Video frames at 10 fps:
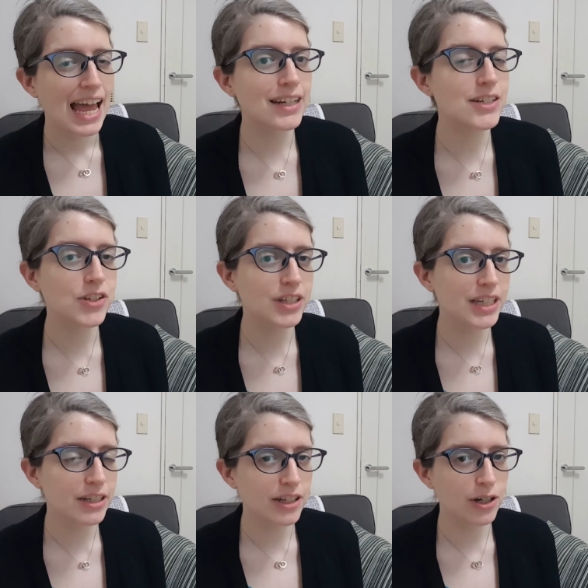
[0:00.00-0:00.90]
And I saw
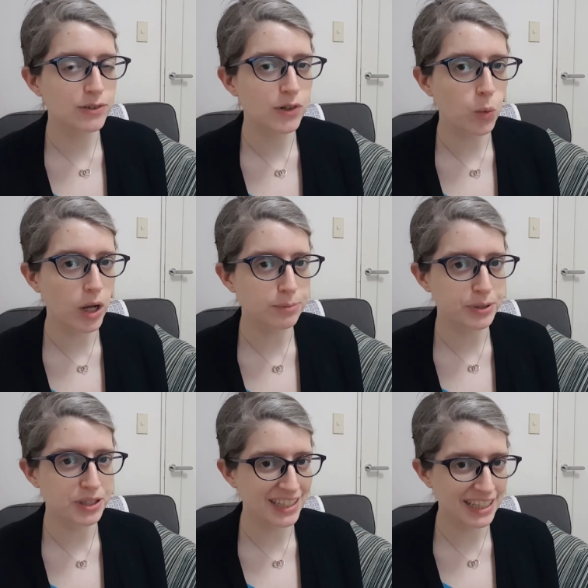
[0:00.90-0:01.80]
Cara over at Wild
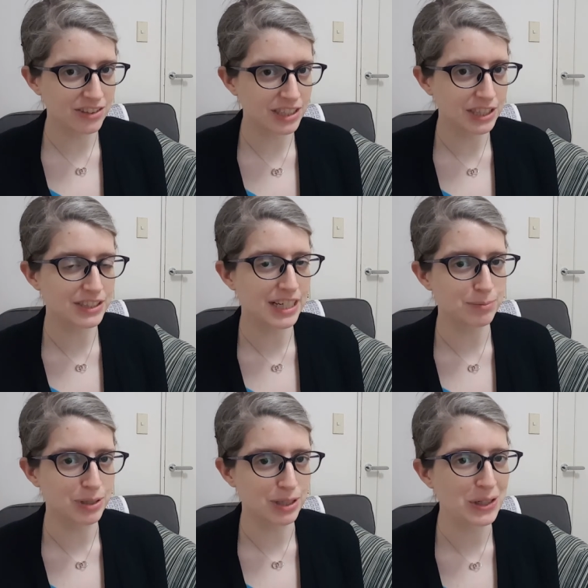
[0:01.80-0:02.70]
Book Writing, I'll link her down
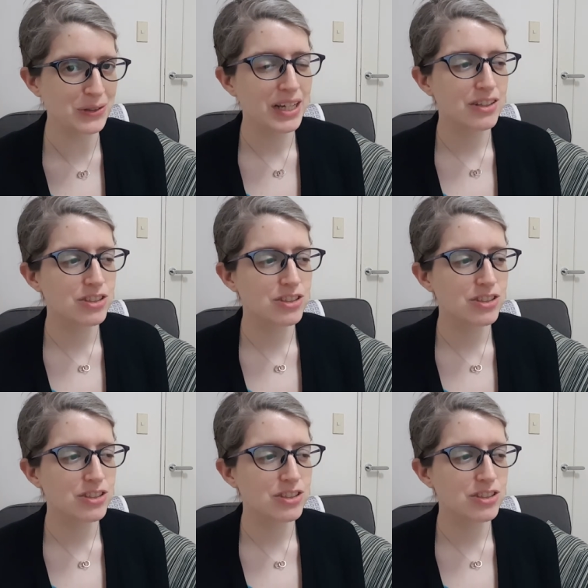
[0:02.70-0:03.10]
below,